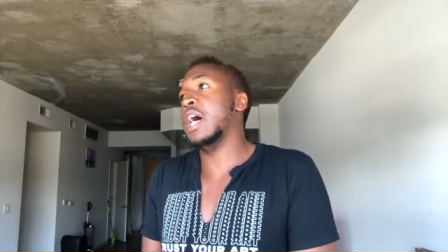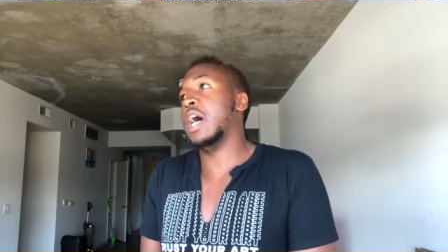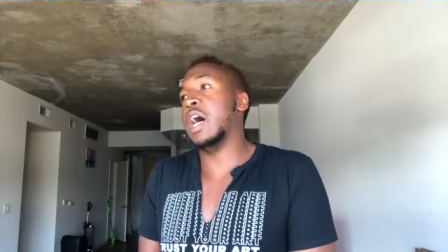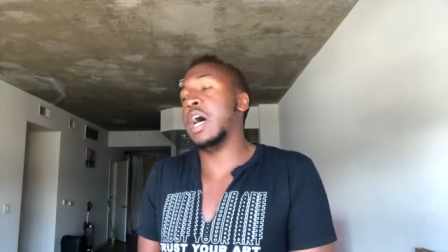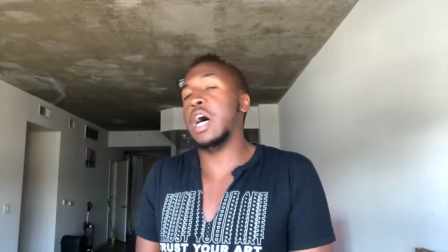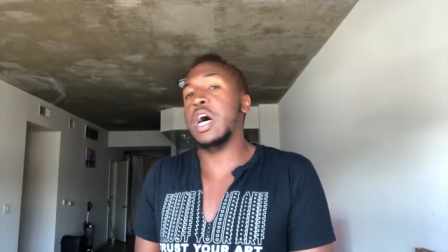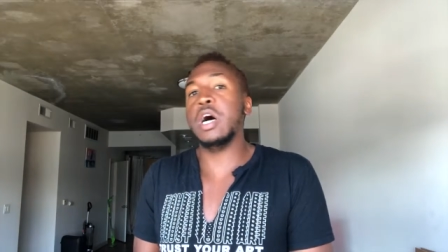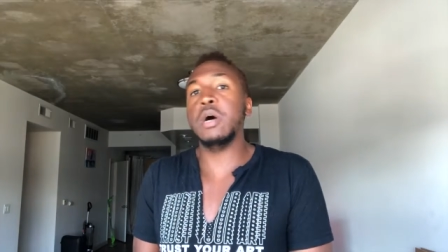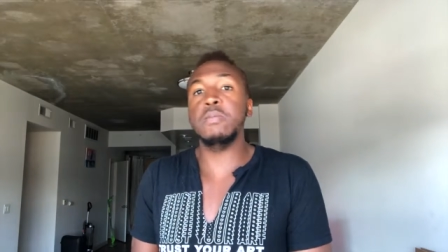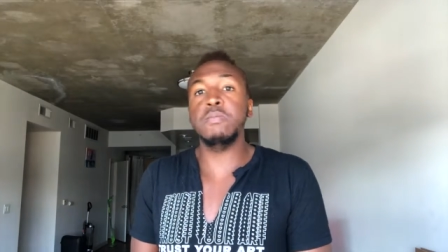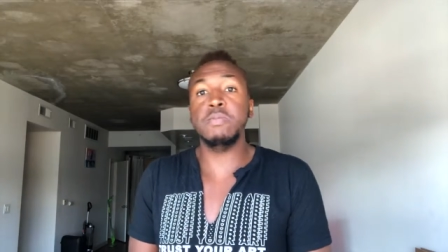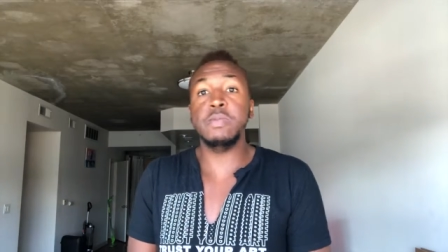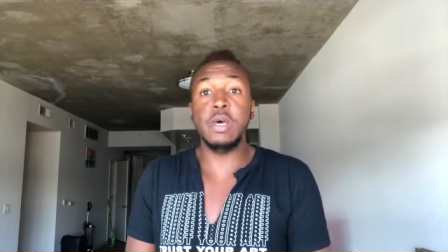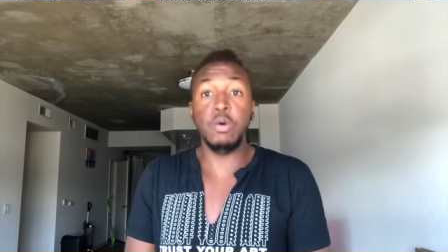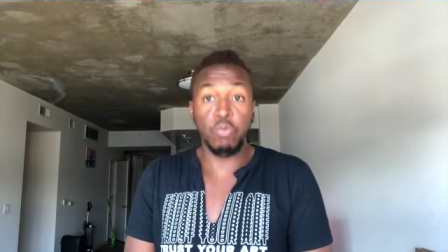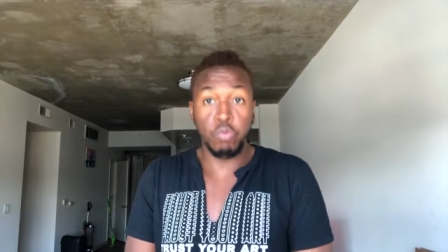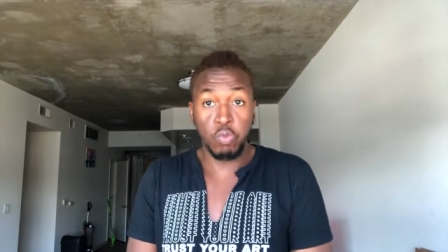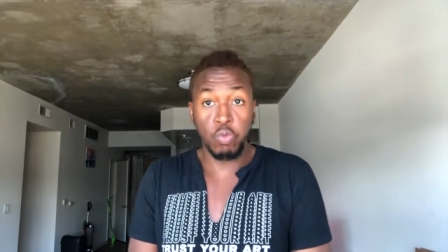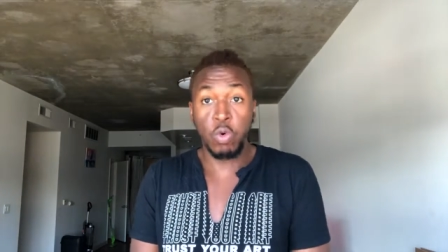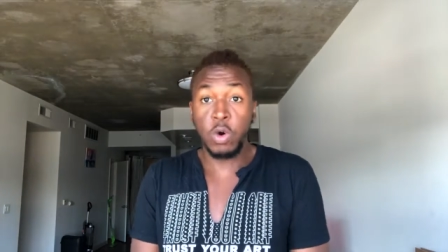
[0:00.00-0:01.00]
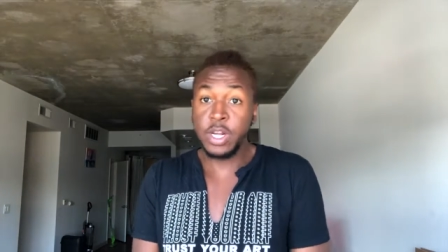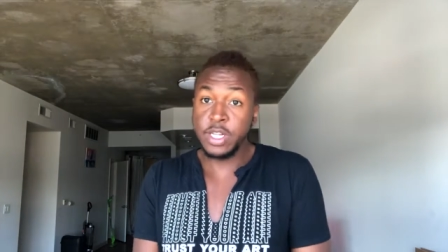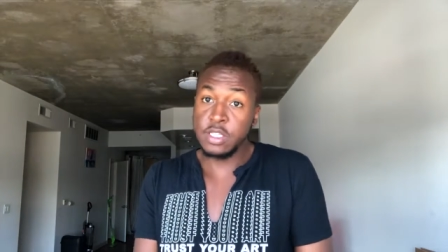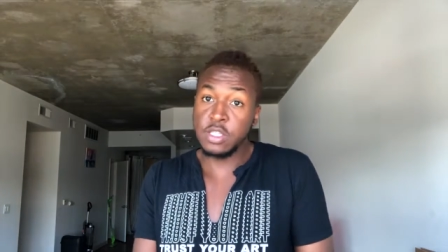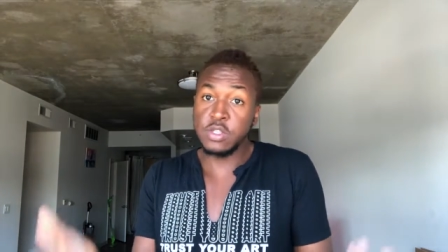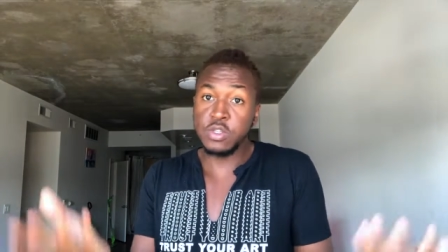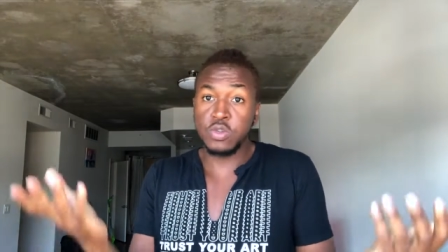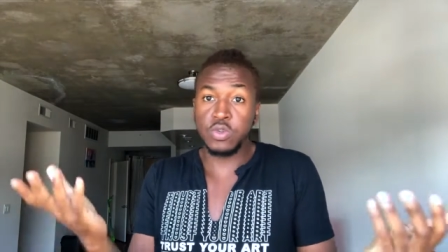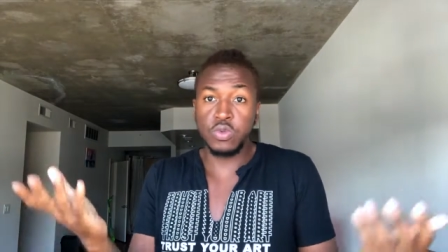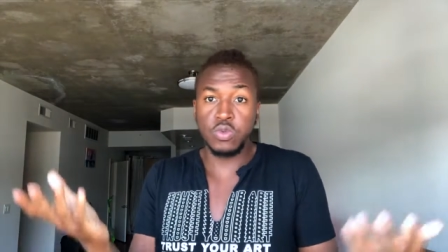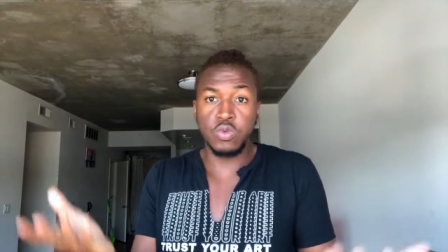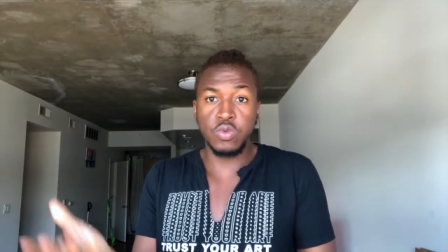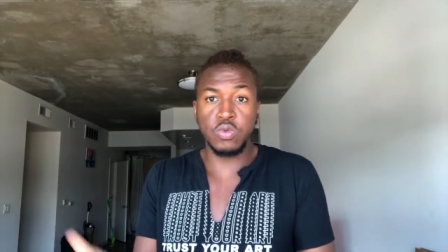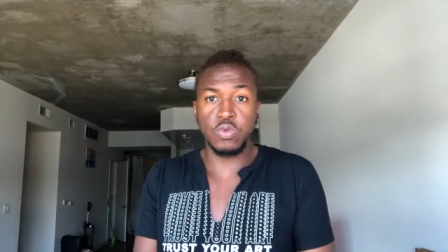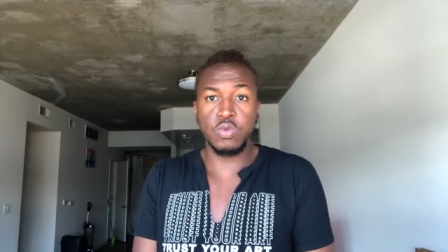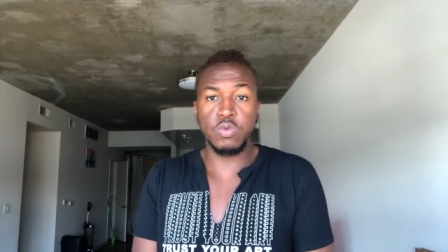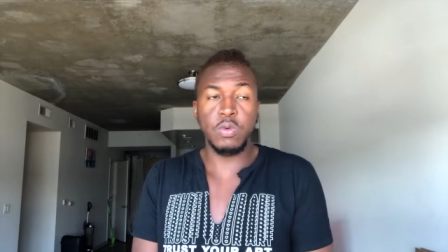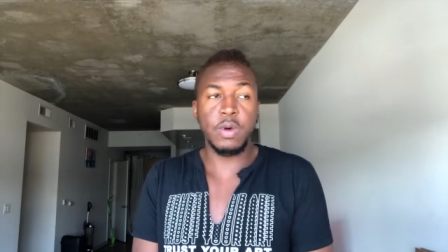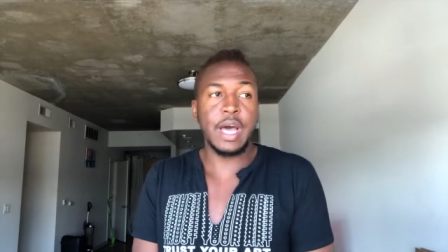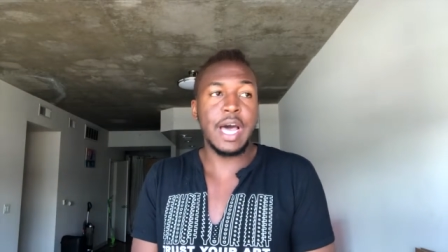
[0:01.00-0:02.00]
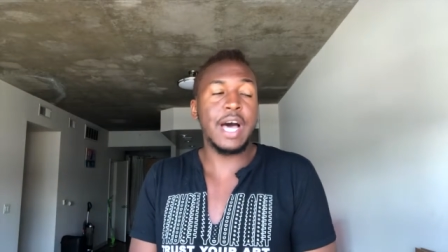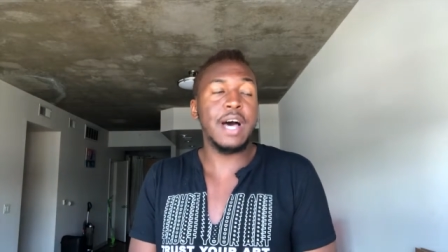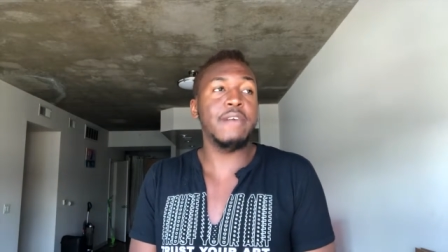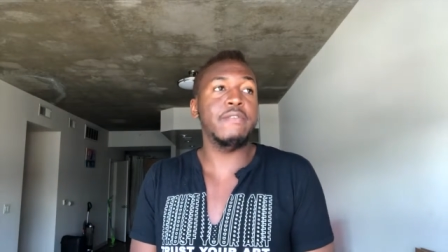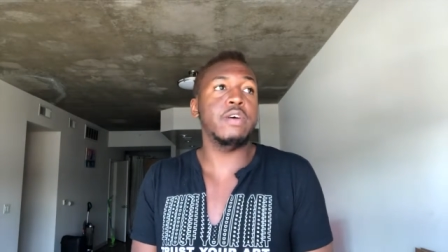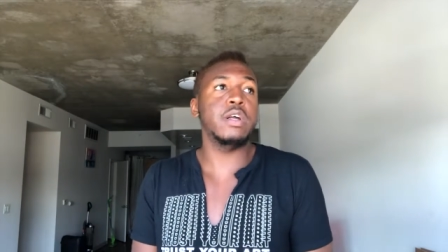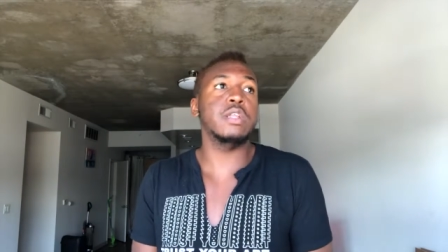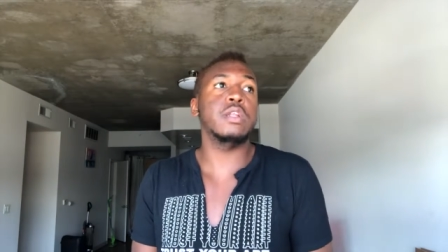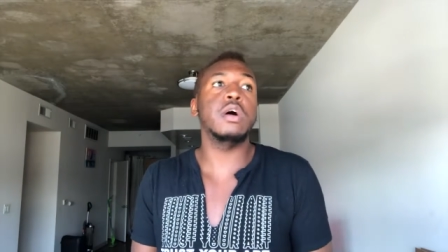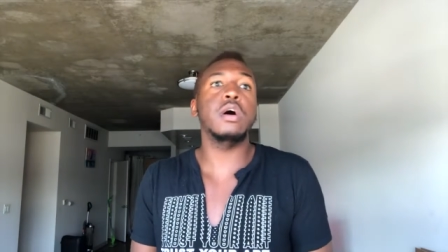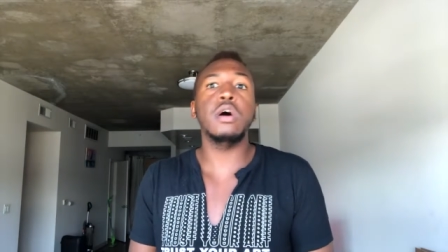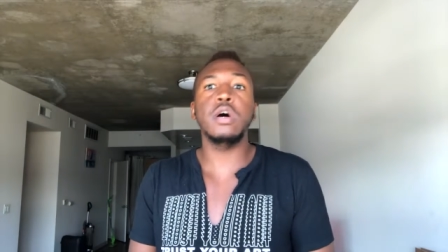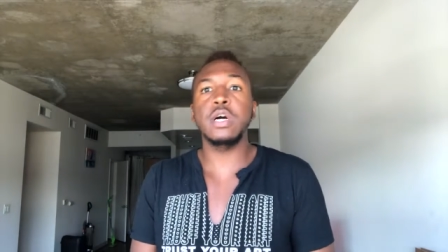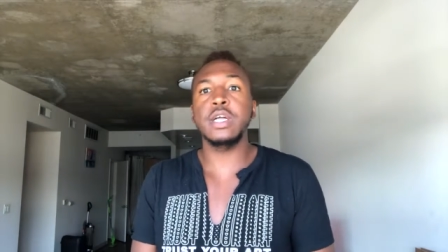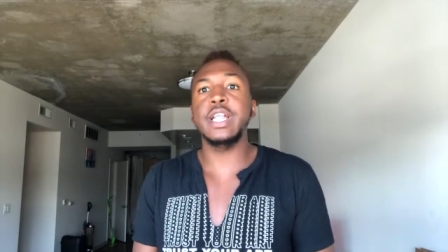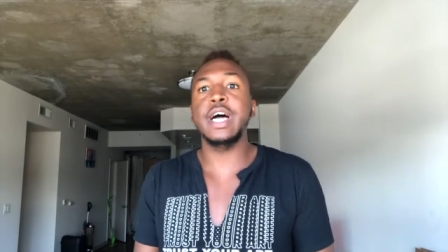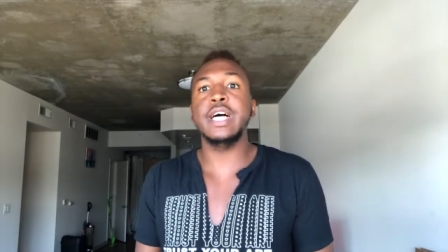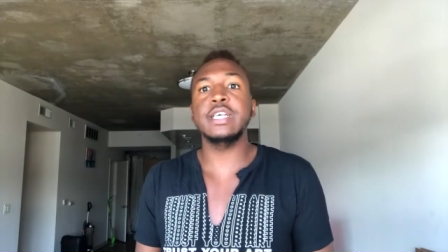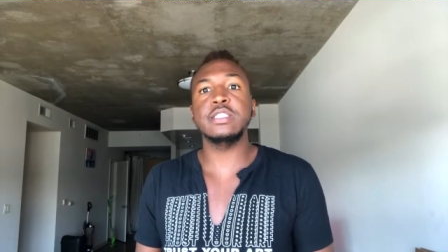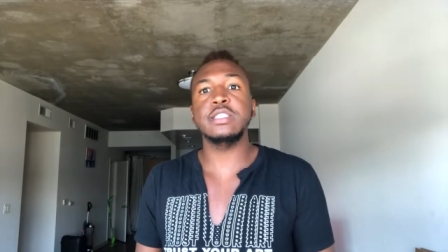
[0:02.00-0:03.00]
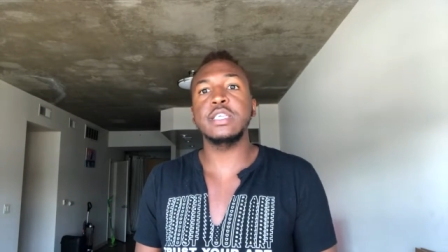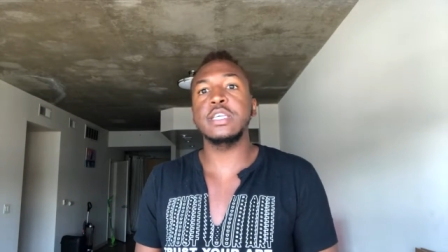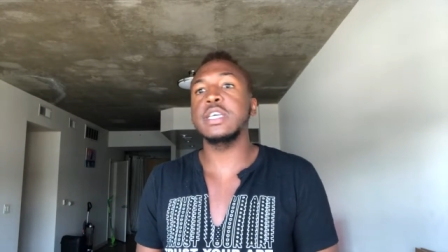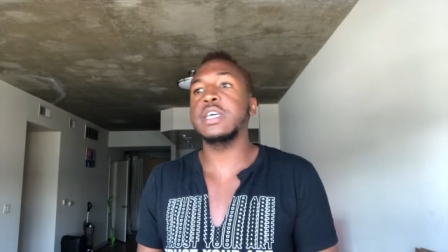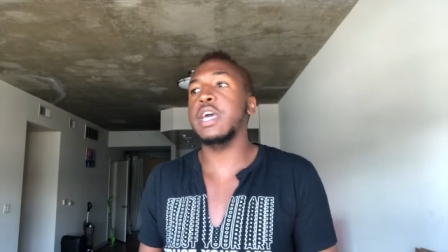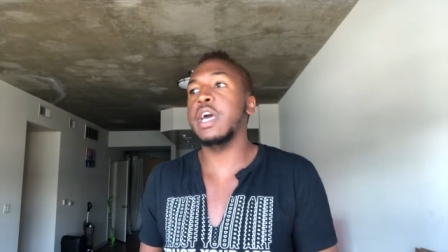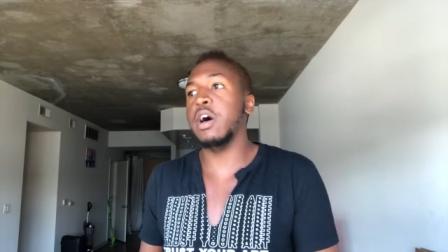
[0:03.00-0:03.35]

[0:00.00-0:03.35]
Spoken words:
that want to have a long-lasting,